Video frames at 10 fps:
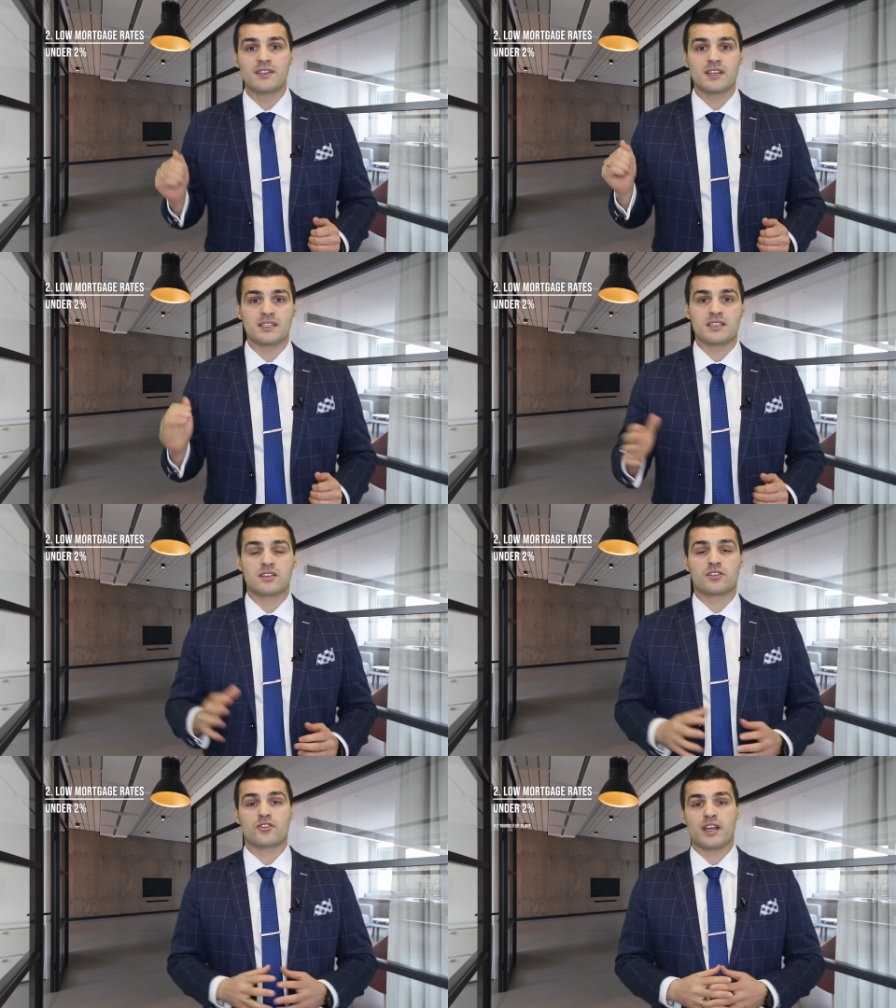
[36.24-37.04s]
this is
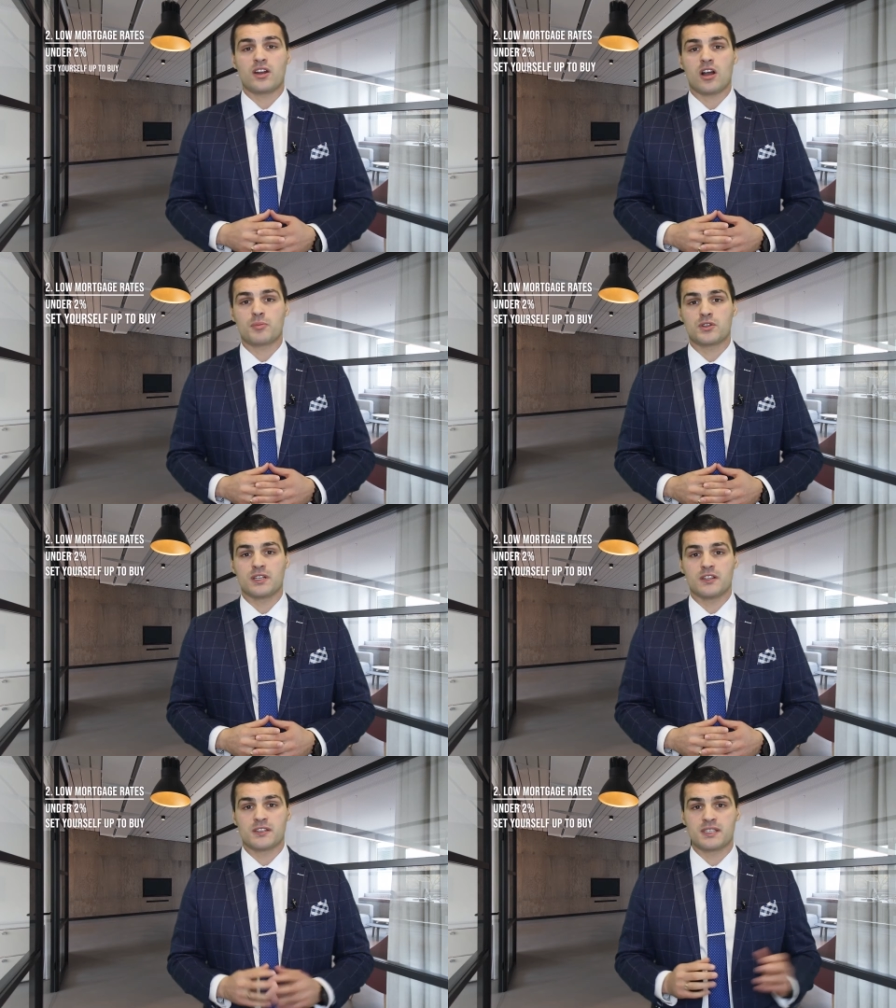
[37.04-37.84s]
a great
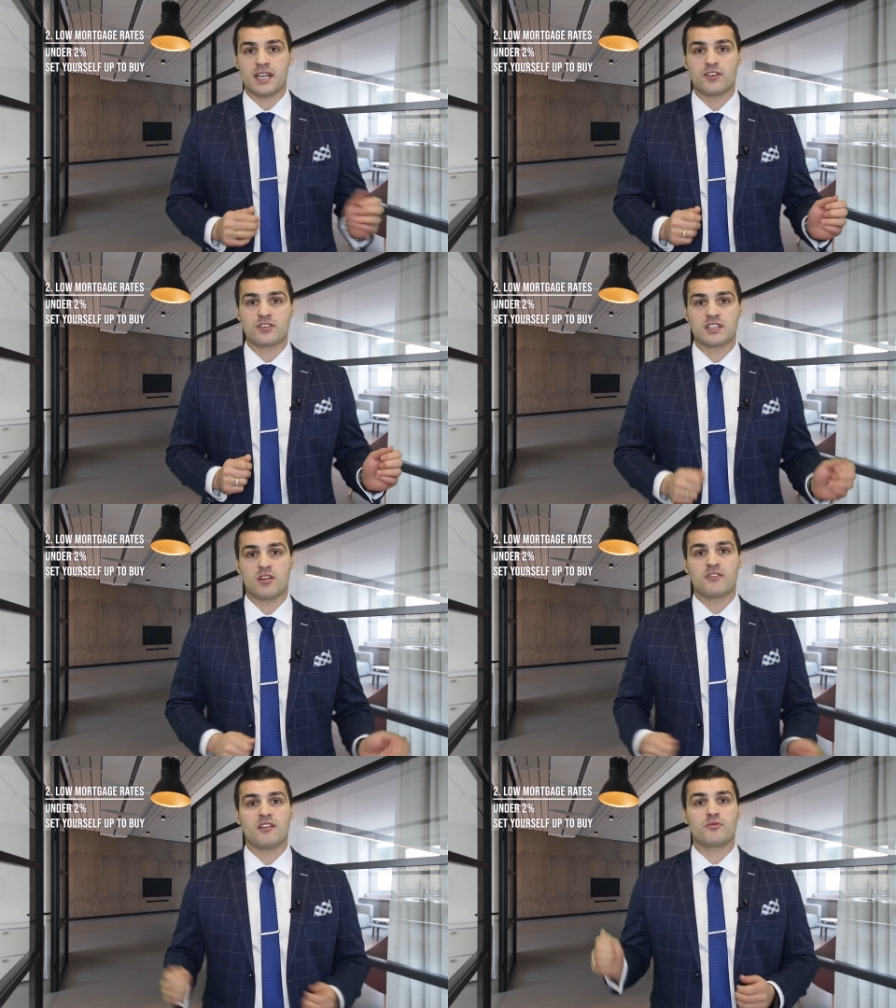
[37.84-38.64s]
opportunity to set
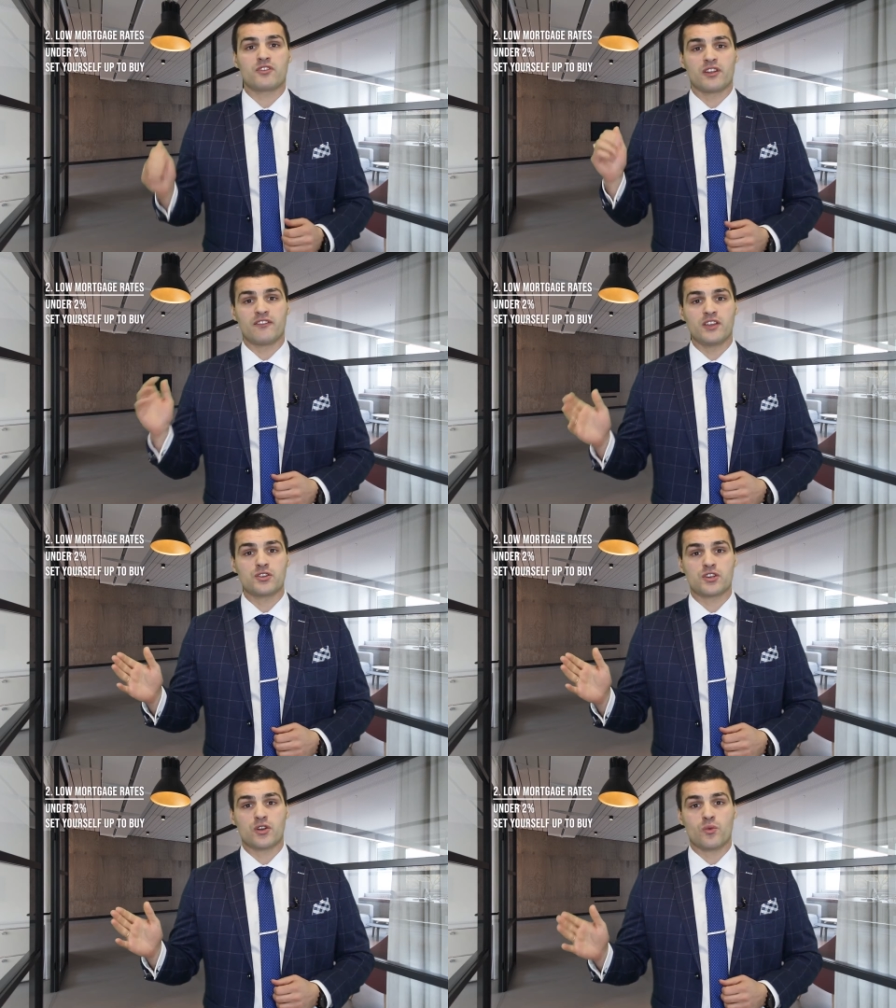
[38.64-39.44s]
yourself up for the
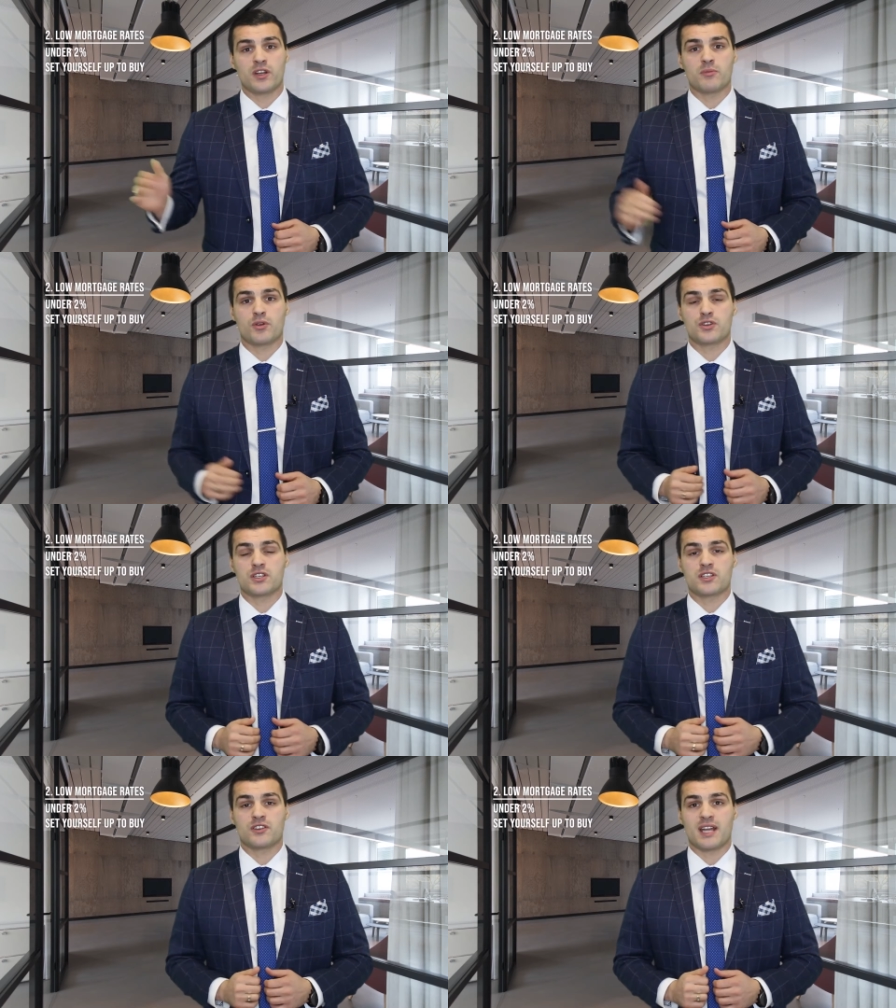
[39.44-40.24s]
future when you
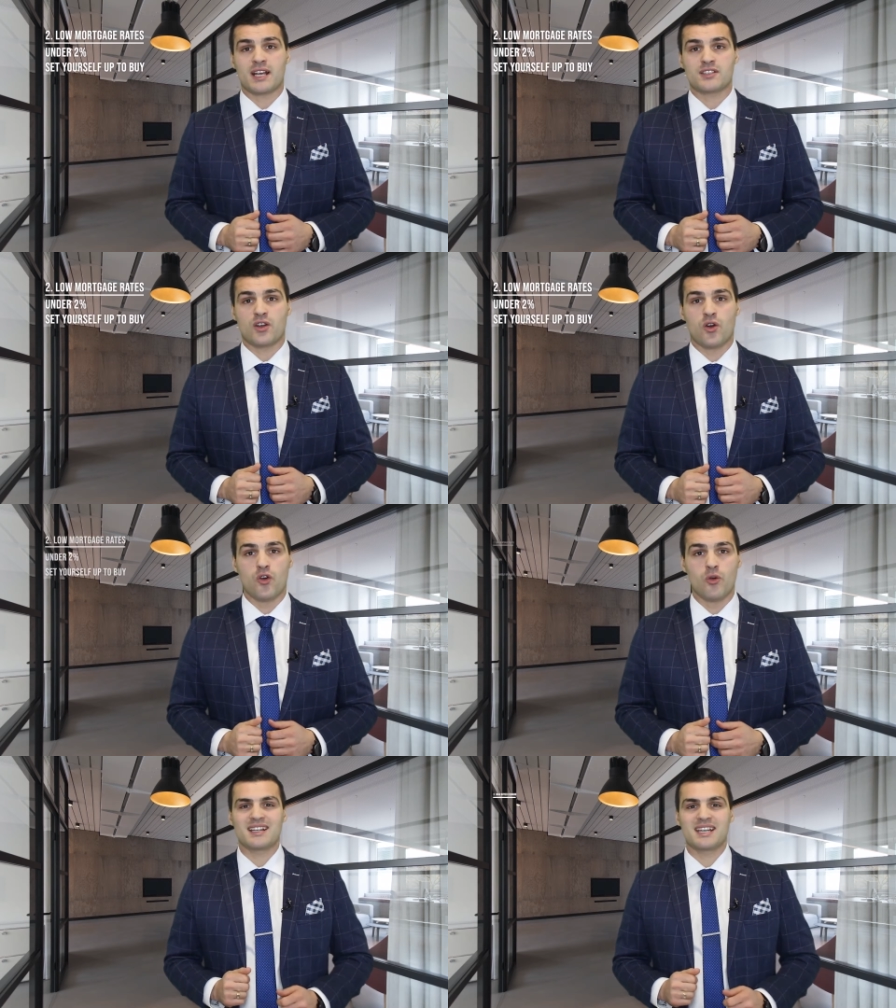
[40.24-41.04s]
purchase your next home.